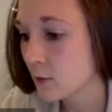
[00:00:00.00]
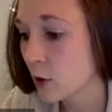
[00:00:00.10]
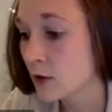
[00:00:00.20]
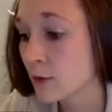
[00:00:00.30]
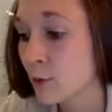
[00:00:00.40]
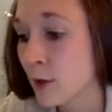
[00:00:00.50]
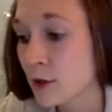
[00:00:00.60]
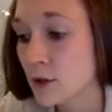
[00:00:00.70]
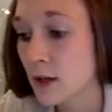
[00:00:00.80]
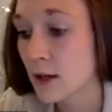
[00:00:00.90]
we're holding
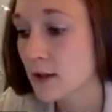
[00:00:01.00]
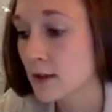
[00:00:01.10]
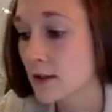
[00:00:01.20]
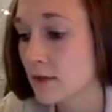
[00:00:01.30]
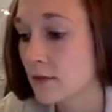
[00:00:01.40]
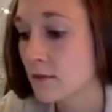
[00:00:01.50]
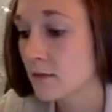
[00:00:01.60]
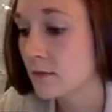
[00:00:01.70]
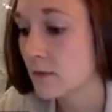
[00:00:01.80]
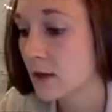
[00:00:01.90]
pressure constant.
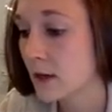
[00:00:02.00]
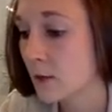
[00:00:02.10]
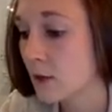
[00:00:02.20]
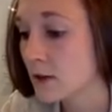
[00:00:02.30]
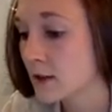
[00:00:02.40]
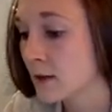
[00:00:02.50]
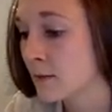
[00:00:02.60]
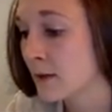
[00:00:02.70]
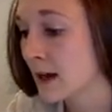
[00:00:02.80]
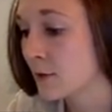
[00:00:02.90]
Okay, what is the
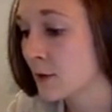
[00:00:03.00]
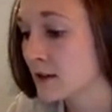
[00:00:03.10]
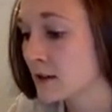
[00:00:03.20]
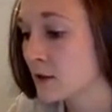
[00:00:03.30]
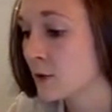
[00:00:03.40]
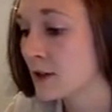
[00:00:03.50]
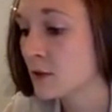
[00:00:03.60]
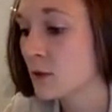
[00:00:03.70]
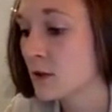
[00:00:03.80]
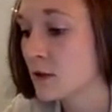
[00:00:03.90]
combined? We're asking the
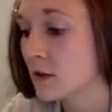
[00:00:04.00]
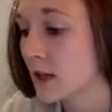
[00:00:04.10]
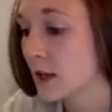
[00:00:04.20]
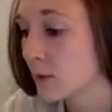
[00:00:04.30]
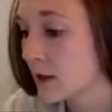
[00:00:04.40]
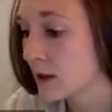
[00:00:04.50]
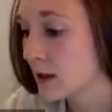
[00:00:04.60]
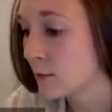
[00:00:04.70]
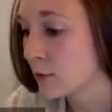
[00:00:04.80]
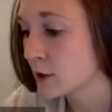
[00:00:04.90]
question, what does it look like when
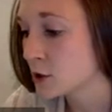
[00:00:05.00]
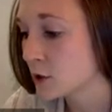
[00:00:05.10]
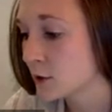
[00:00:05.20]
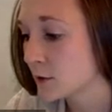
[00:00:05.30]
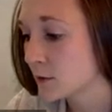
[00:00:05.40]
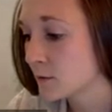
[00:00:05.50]
the pressure